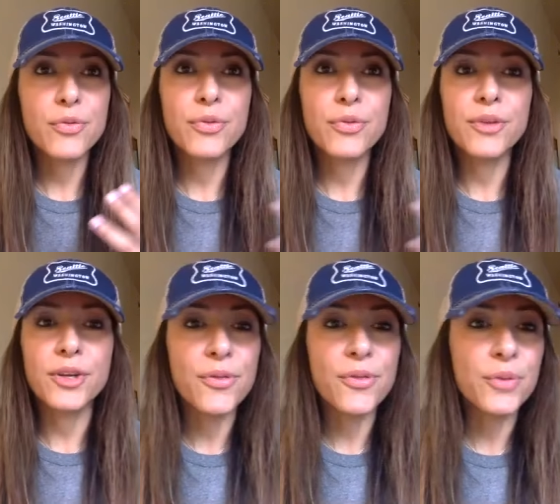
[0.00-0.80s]
You
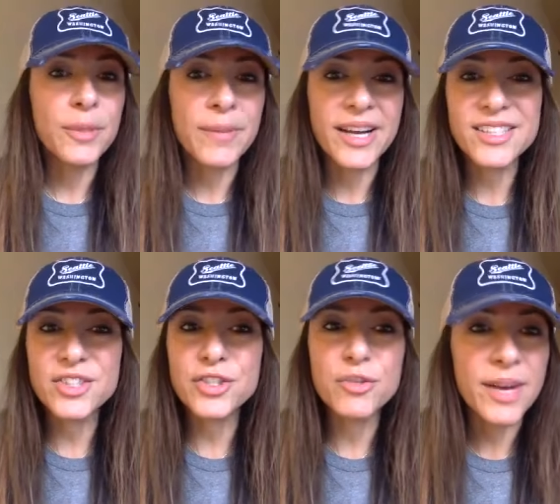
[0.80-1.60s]
know, three
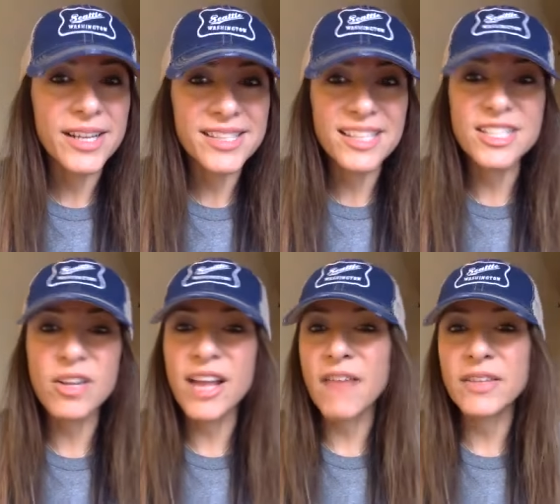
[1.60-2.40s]
months, two months
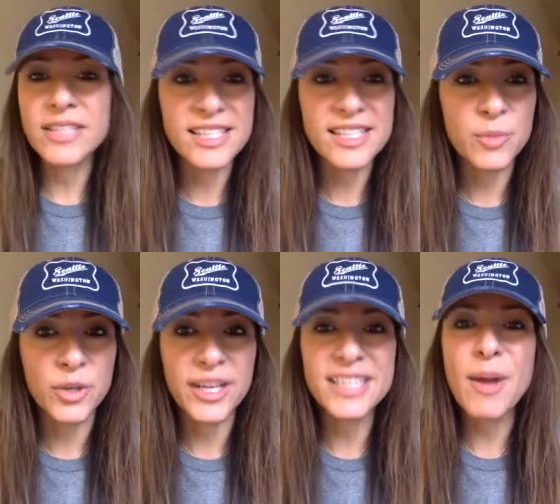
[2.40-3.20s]
until I have a
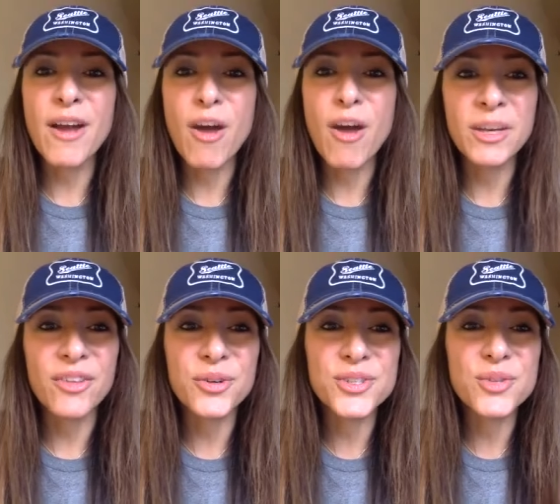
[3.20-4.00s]
testimony. It's about helping
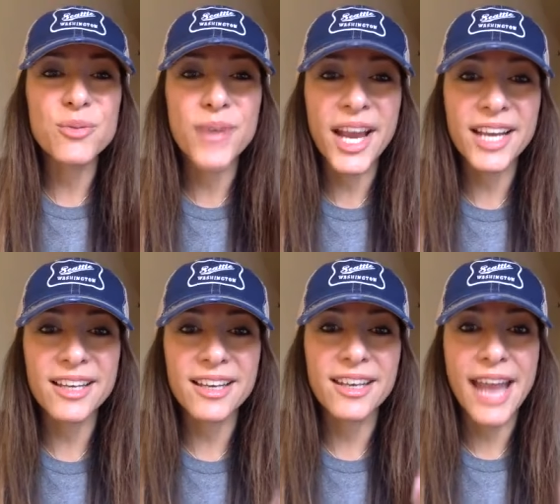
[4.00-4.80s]
others
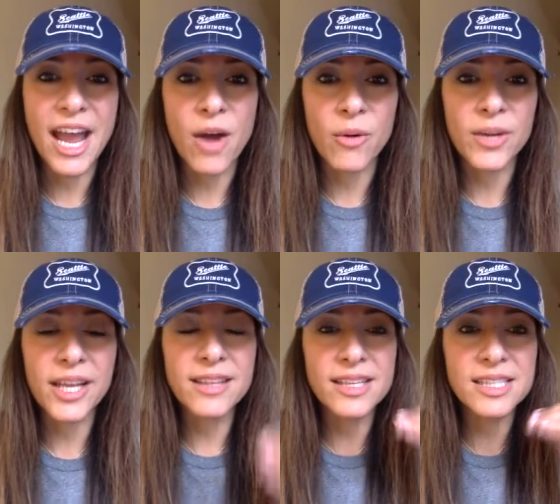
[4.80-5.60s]
right now
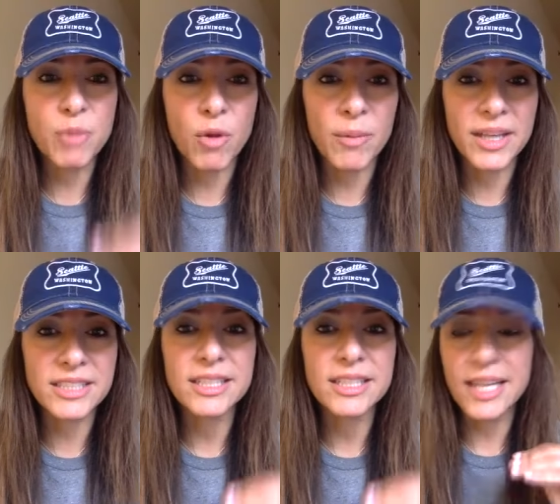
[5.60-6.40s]
in this moment
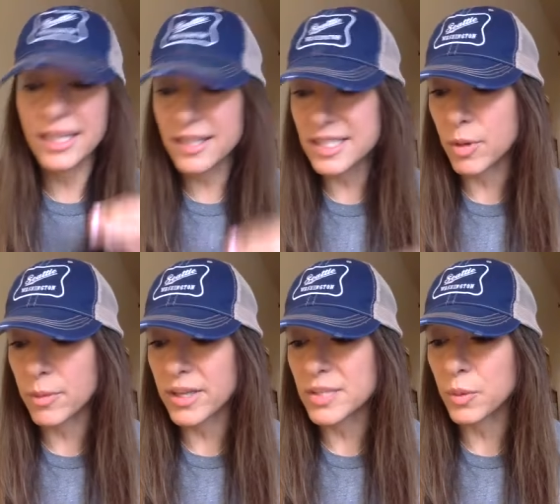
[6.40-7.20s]
in this
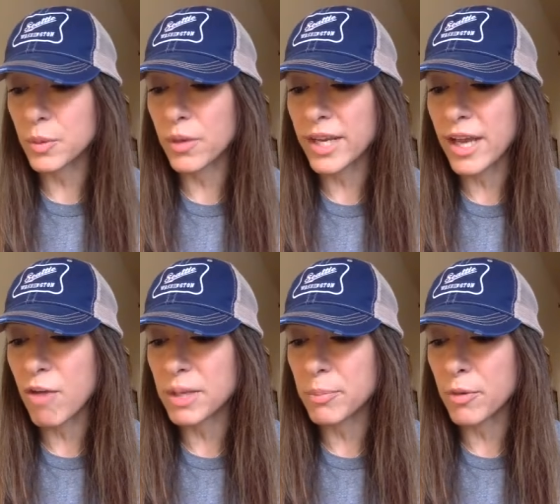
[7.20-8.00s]
moment is when we want to
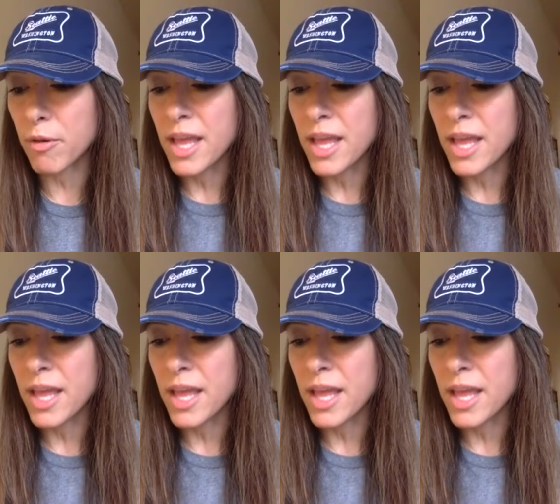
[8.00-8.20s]
help people.